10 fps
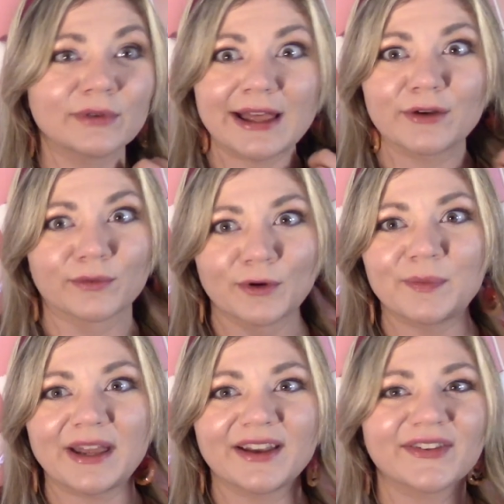like,
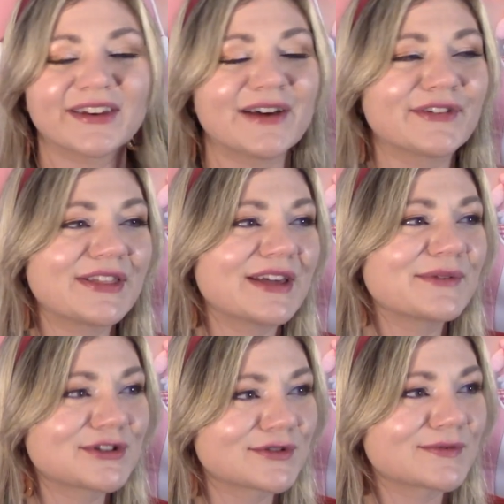groupings and everything,
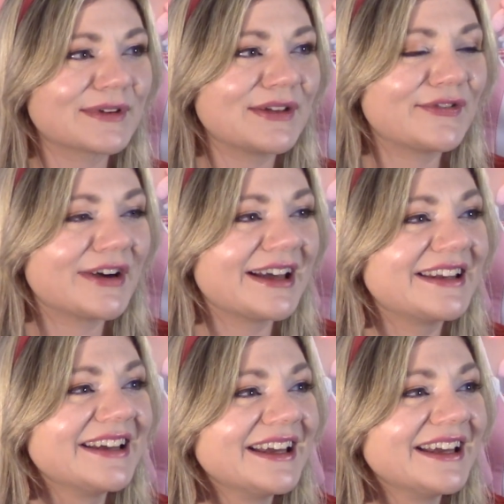which was really fun.